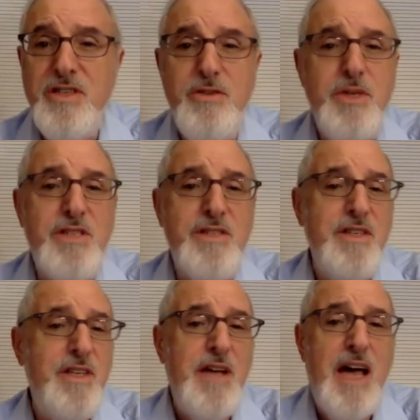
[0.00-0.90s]
who was
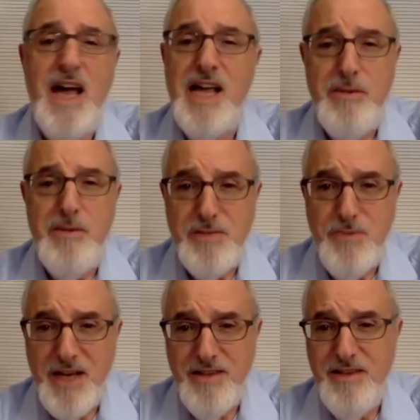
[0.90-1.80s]
highly
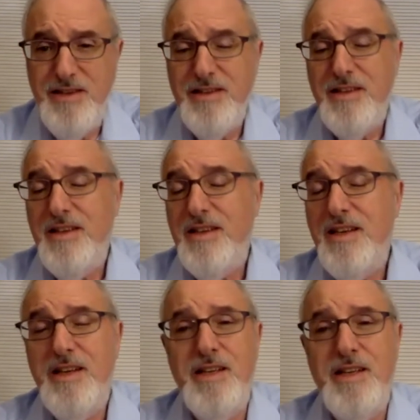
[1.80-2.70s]
respected
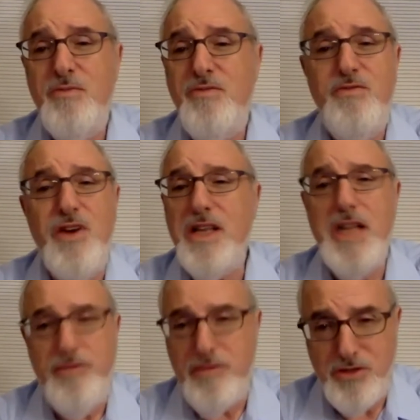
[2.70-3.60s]
and very
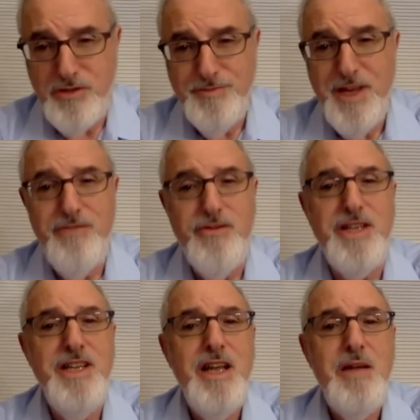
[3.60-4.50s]
lovable and
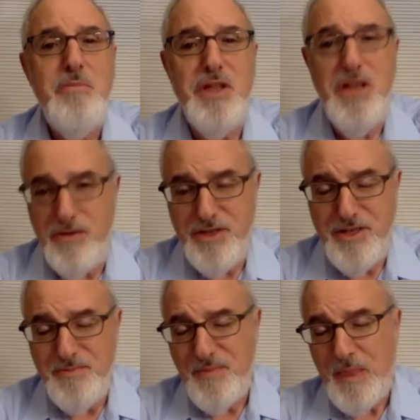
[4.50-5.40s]
very beloved.
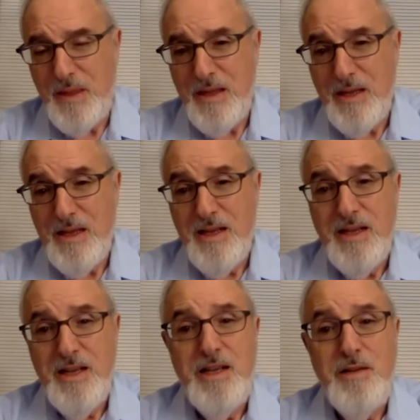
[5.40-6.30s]

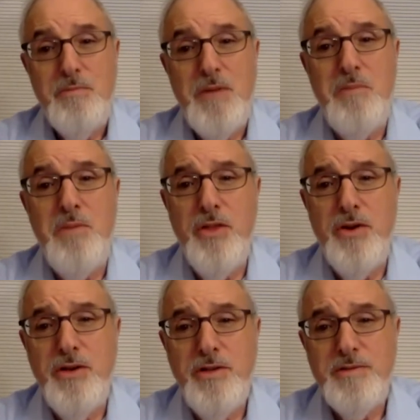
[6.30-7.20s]
My
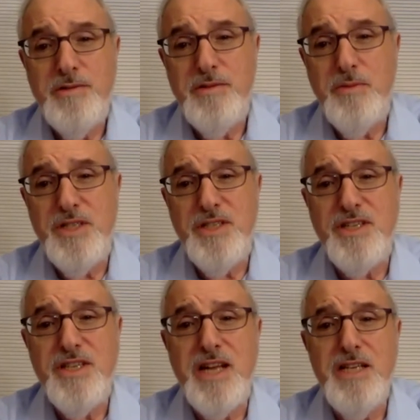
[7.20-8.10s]
mother was the
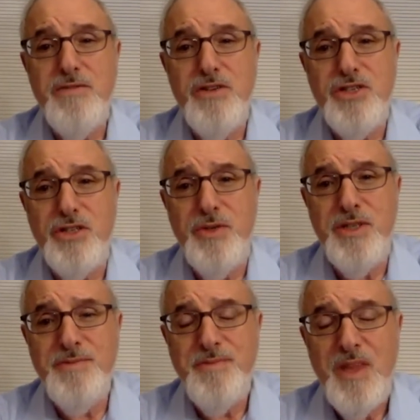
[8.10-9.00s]
second of her
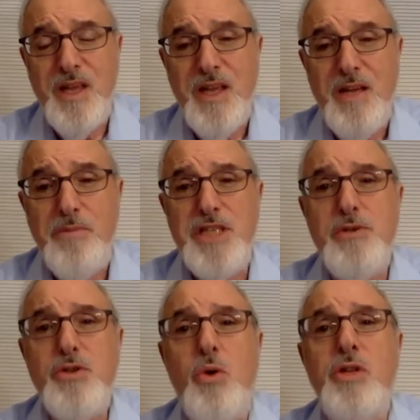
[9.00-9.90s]
children, but she
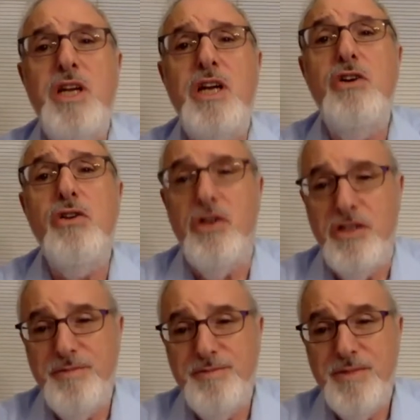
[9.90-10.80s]
was only a girl.